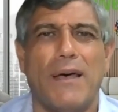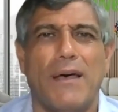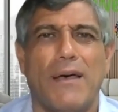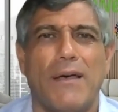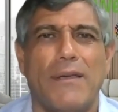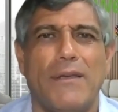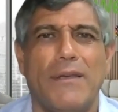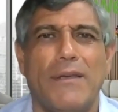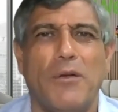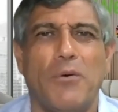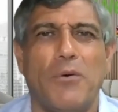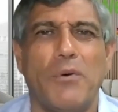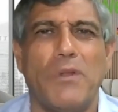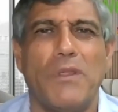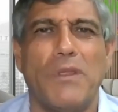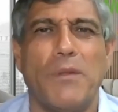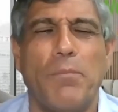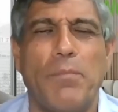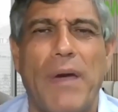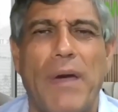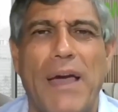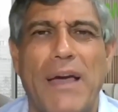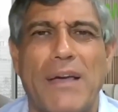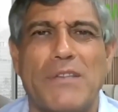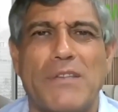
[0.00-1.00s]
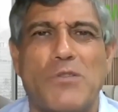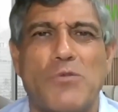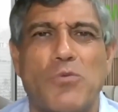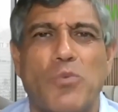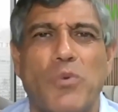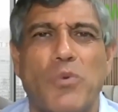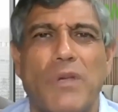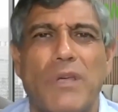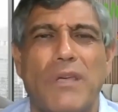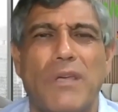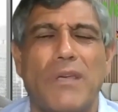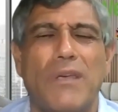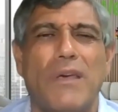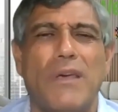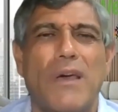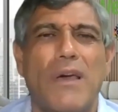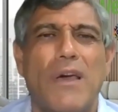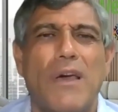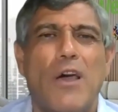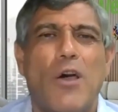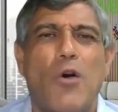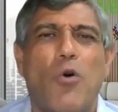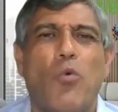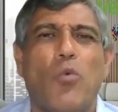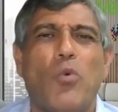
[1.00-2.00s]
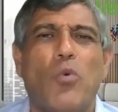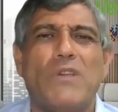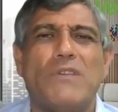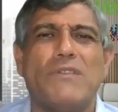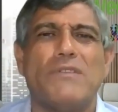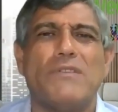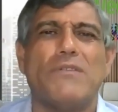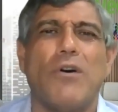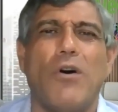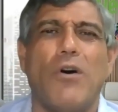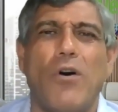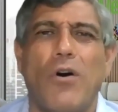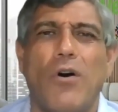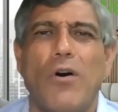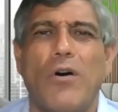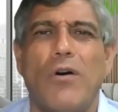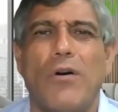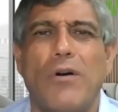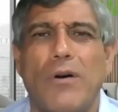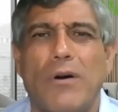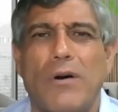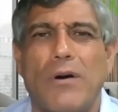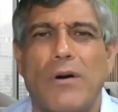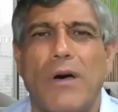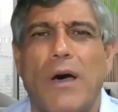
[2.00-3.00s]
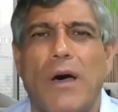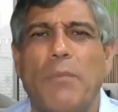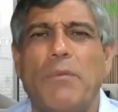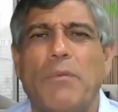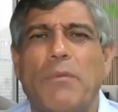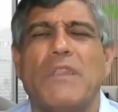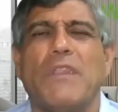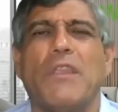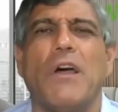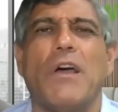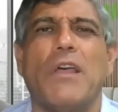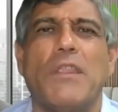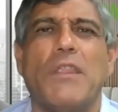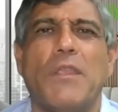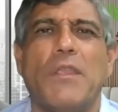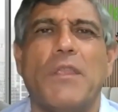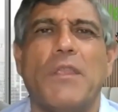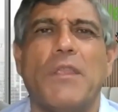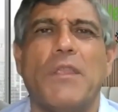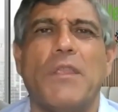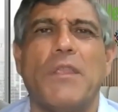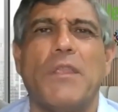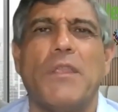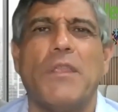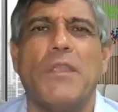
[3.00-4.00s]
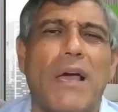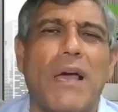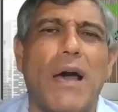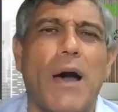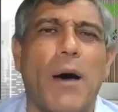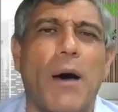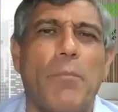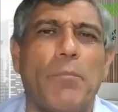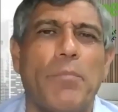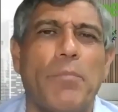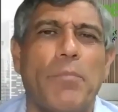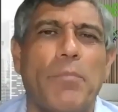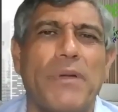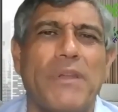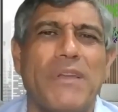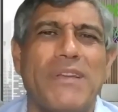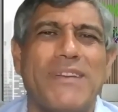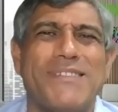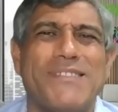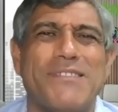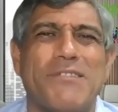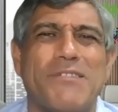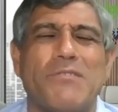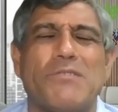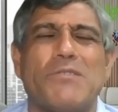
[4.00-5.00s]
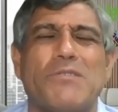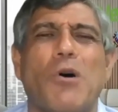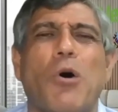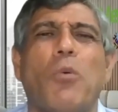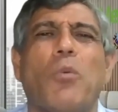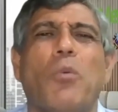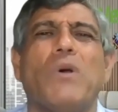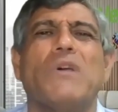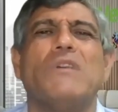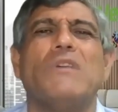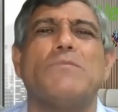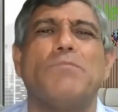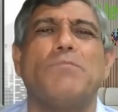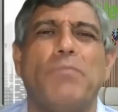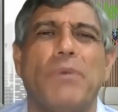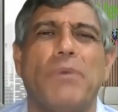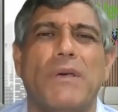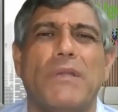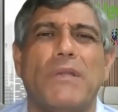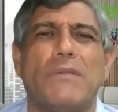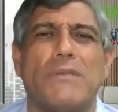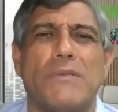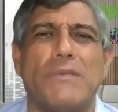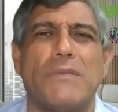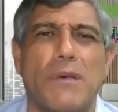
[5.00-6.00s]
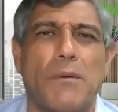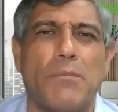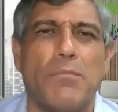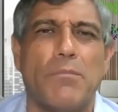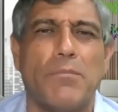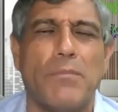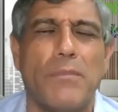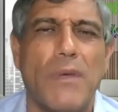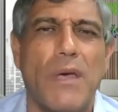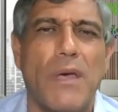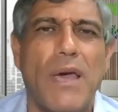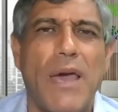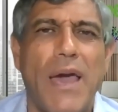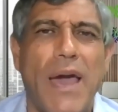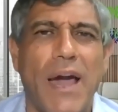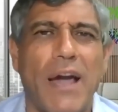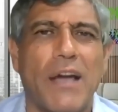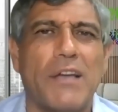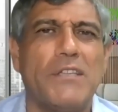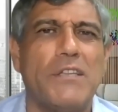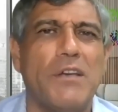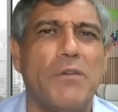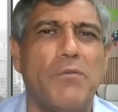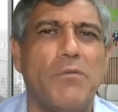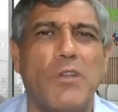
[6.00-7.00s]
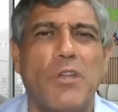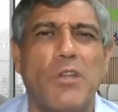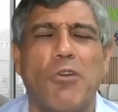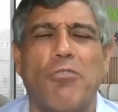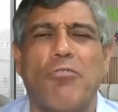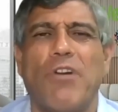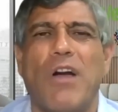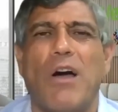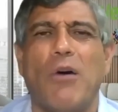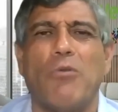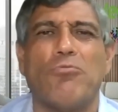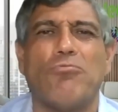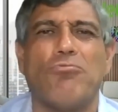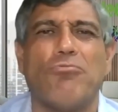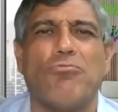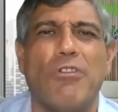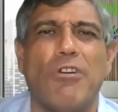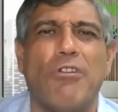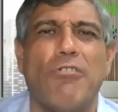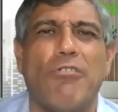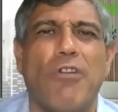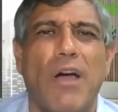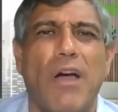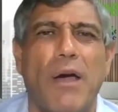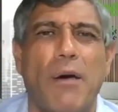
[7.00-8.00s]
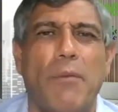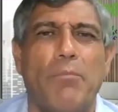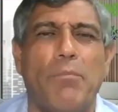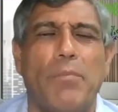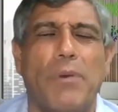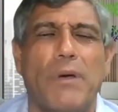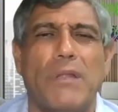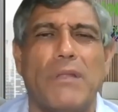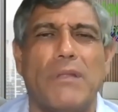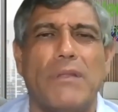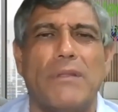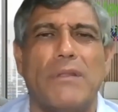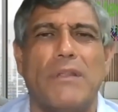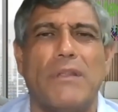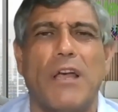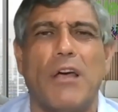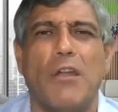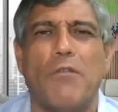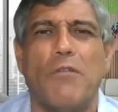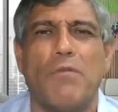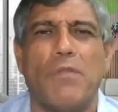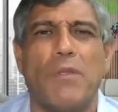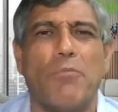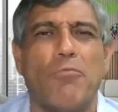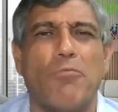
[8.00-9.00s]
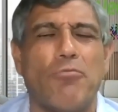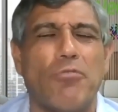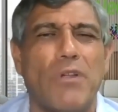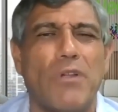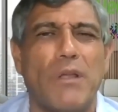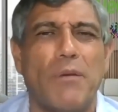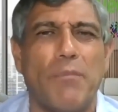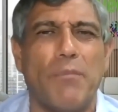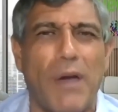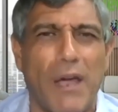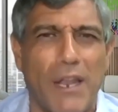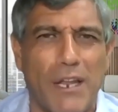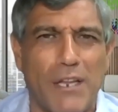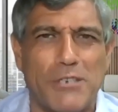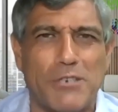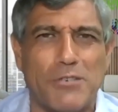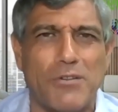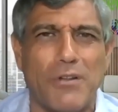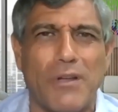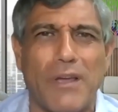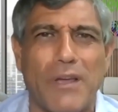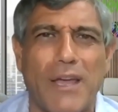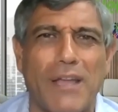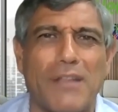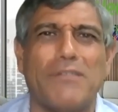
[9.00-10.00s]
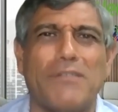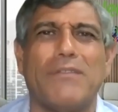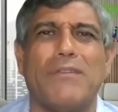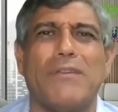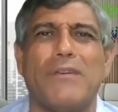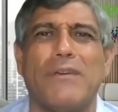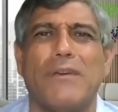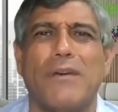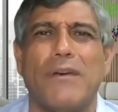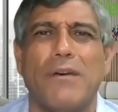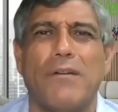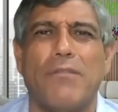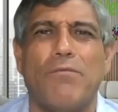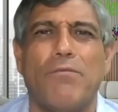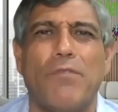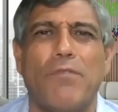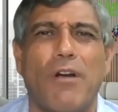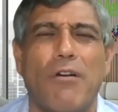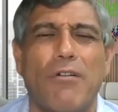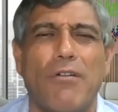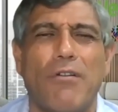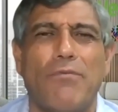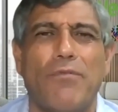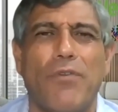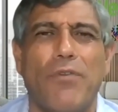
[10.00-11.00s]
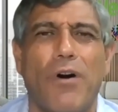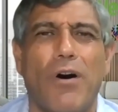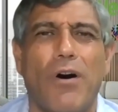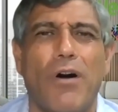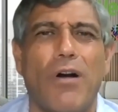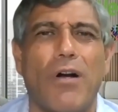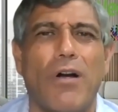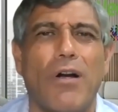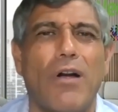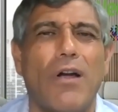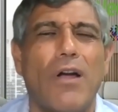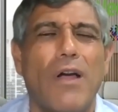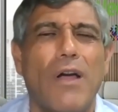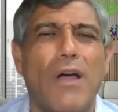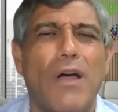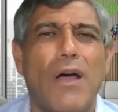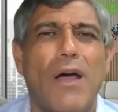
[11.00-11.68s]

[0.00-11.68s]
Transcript: in the past, we saw, I mean, among the big companies, there's always been some activity around ReRAM, but none of them really managed to get very far.